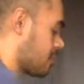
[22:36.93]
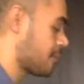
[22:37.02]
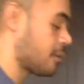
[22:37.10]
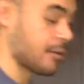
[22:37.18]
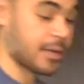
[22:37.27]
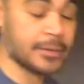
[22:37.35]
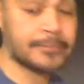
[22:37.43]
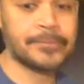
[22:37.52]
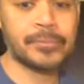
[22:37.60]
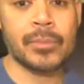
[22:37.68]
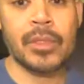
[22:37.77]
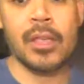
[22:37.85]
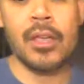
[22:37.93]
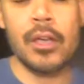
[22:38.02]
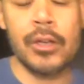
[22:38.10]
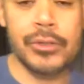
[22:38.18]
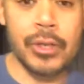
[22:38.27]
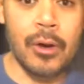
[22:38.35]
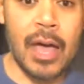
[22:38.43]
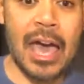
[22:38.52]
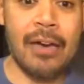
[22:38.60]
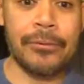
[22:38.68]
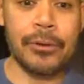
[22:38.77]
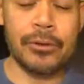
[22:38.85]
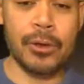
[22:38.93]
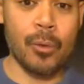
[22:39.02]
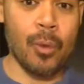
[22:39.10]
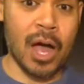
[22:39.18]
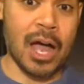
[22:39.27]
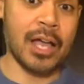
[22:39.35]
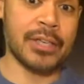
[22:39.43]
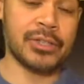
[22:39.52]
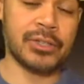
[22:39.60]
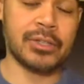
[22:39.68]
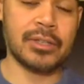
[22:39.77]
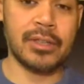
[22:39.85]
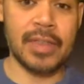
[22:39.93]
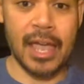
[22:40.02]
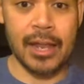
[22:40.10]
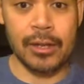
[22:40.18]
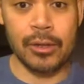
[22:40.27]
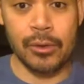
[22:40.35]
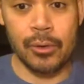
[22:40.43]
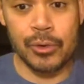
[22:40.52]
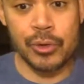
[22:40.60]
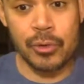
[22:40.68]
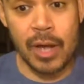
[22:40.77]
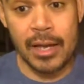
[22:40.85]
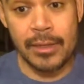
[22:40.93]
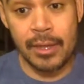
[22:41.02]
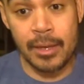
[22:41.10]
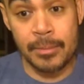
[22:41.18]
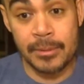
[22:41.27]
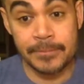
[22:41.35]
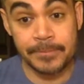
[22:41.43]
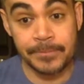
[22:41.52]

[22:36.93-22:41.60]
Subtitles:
Okay, so after they're washed, that you dry them